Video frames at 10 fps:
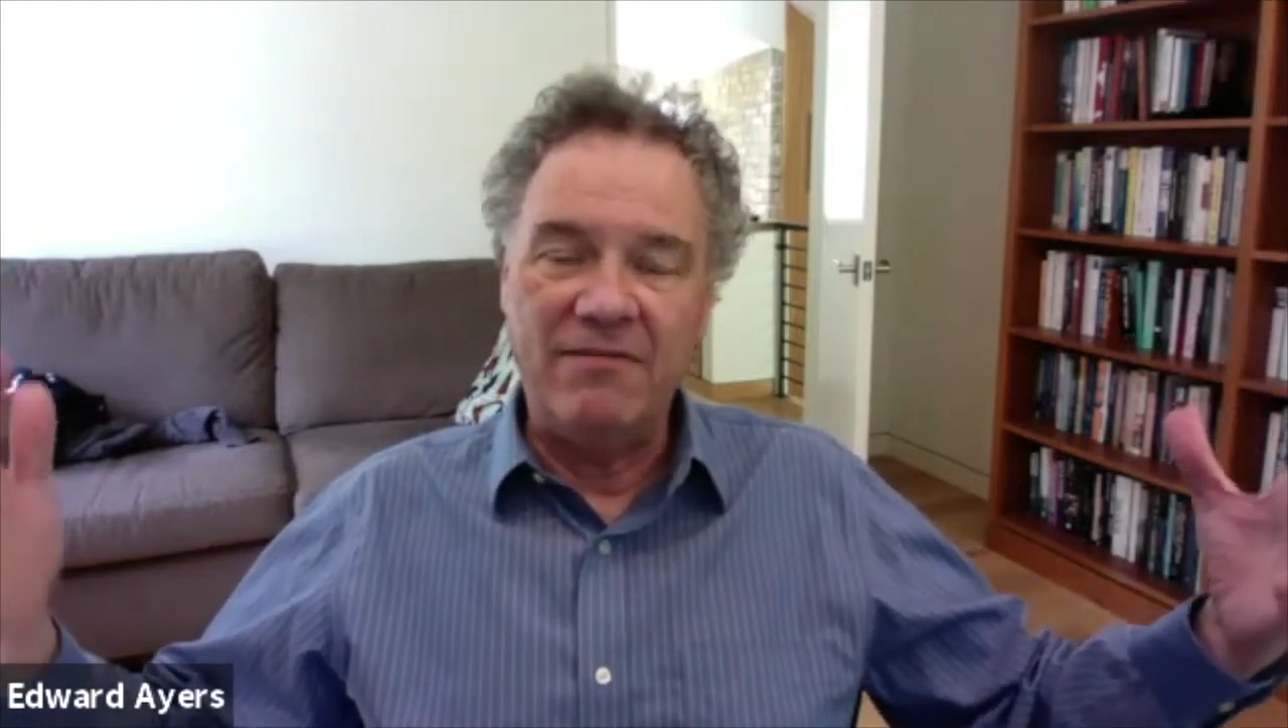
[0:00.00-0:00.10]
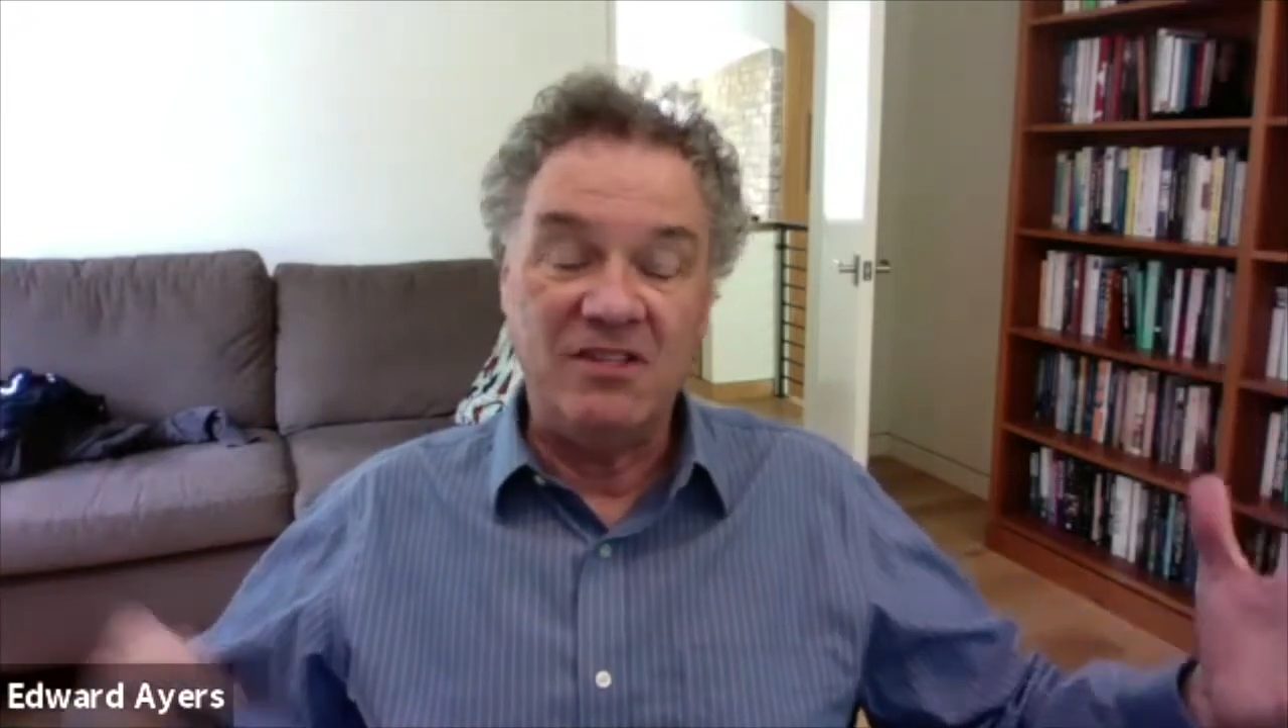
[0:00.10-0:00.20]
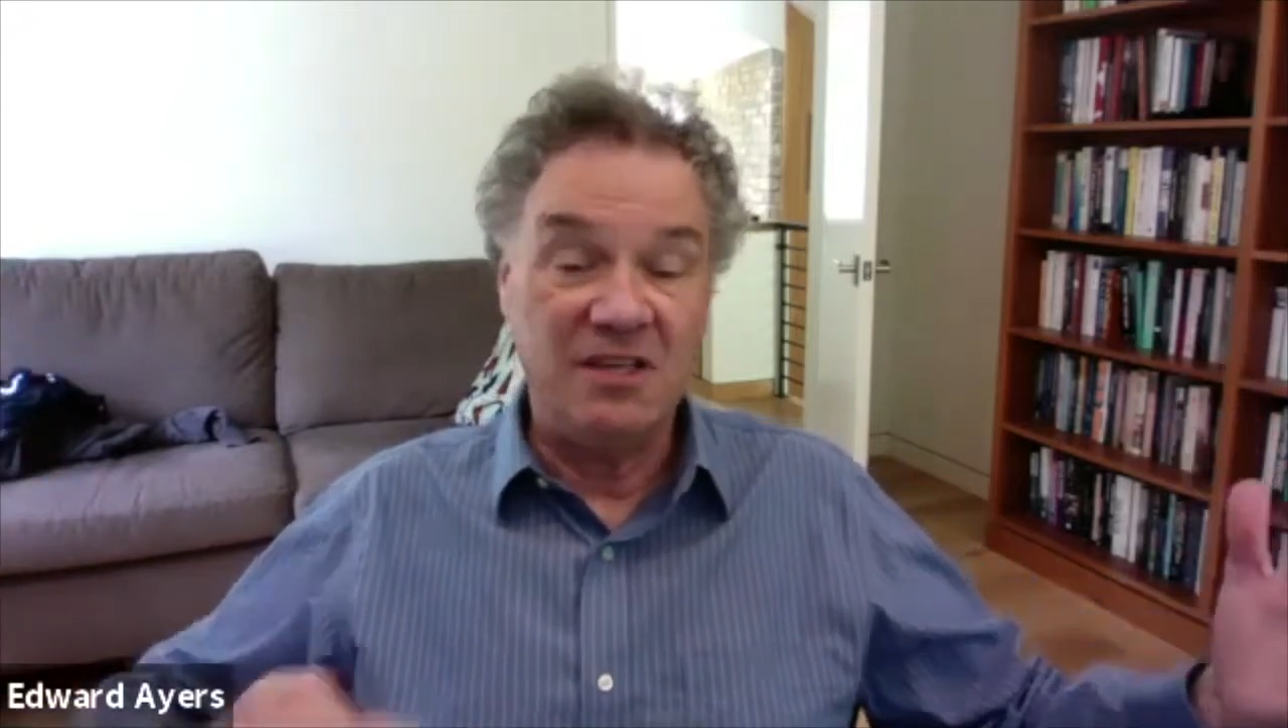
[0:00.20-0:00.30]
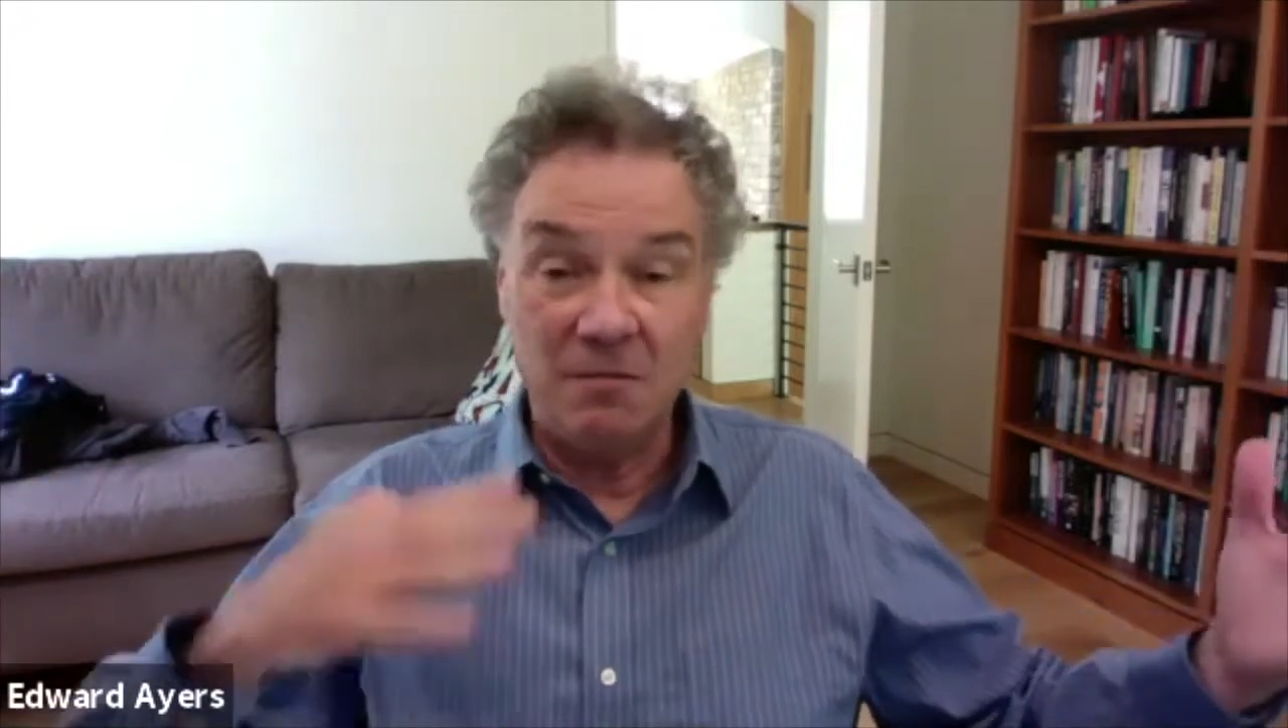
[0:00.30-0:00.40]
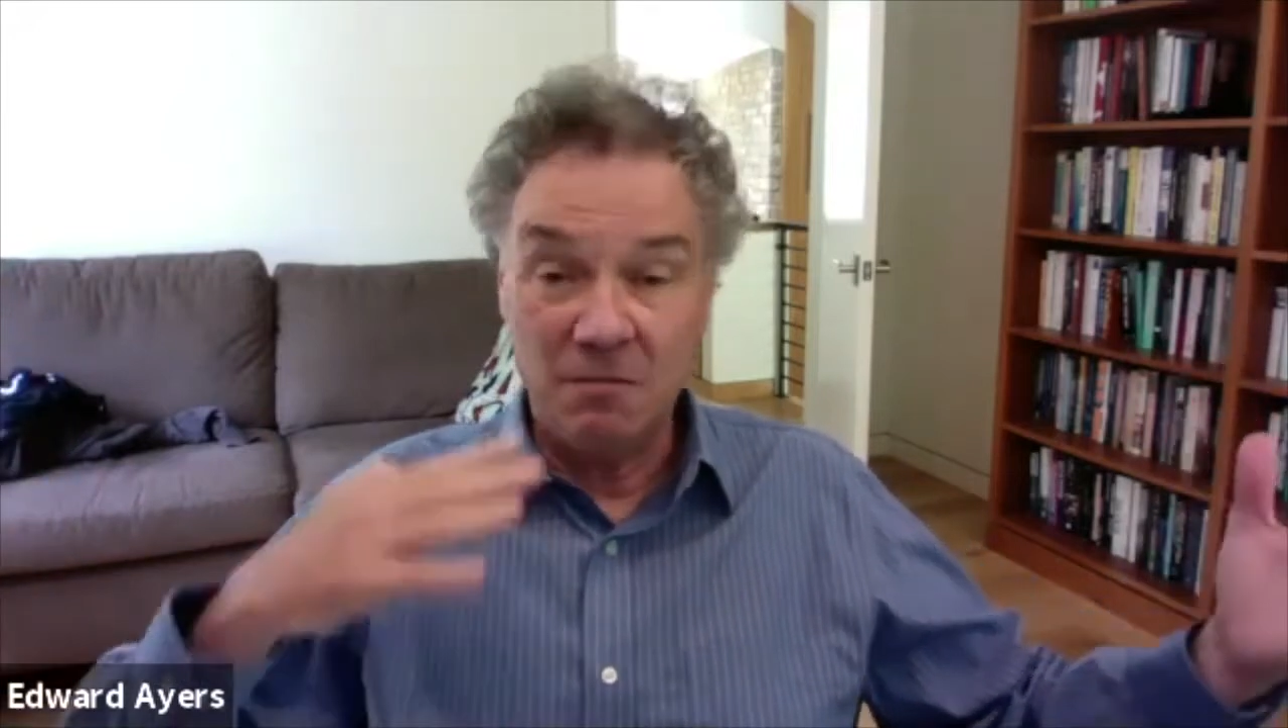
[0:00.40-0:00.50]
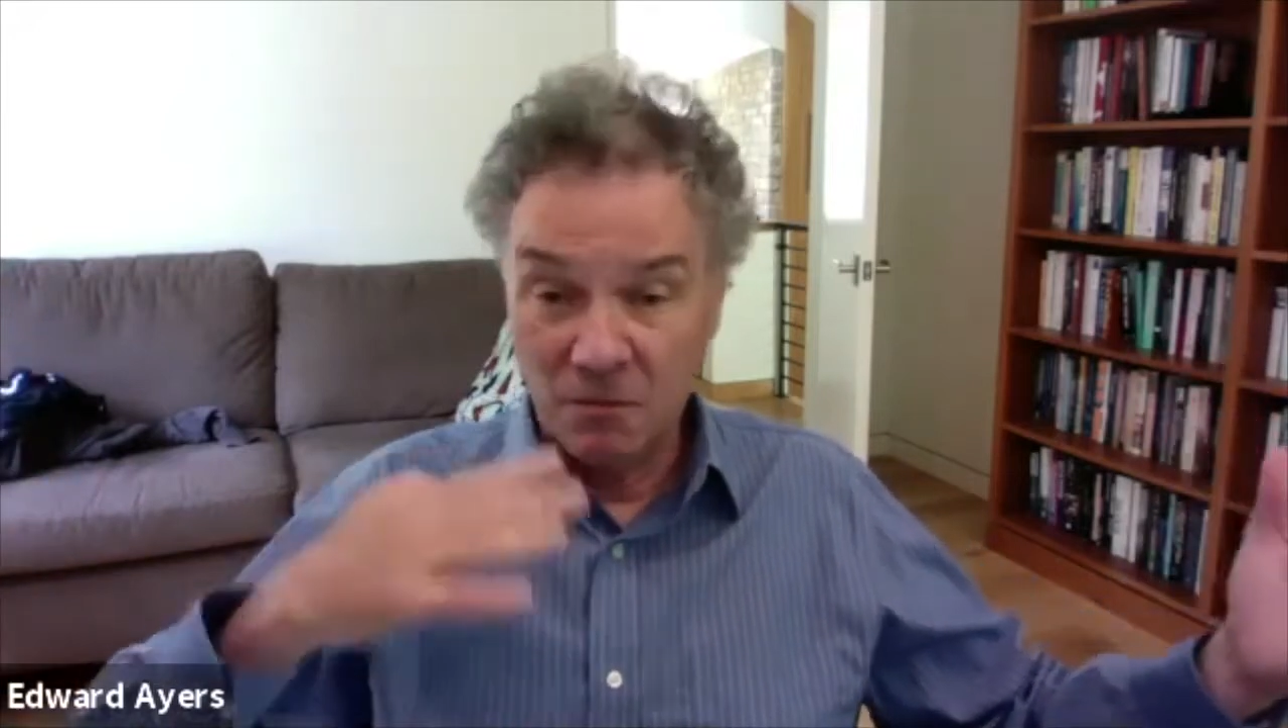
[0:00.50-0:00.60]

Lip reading: seen